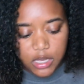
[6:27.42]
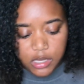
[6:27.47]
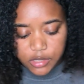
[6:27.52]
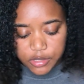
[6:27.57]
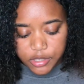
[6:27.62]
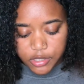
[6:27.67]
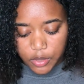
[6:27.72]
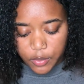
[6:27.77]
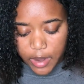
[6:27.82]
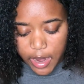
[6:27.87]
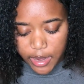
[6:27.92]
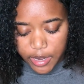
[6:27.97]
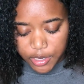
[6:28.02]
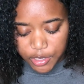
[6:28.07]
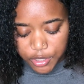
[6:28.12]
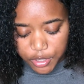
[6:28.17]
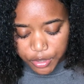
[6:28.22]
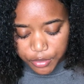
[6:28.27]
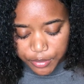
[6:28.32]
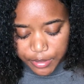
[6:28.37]
So what I could
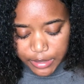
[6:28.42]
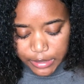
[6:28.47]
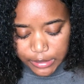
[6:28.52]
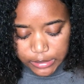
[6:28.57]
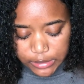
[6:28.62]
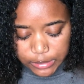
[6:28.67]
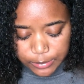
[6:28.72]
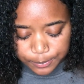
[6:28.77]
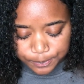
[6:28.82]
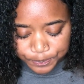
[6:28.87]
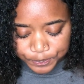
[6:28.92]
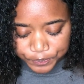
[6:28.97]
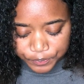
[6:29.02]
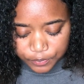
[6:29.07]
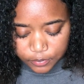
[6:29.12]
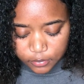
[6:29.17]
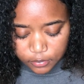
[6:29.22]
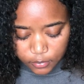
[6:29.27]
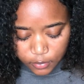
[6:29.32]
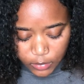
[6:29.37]
do is,
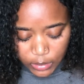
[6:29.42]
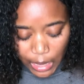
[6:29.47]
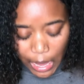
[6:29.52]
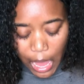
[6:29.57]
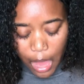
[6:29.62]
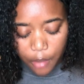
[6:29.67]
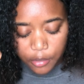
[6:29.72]
I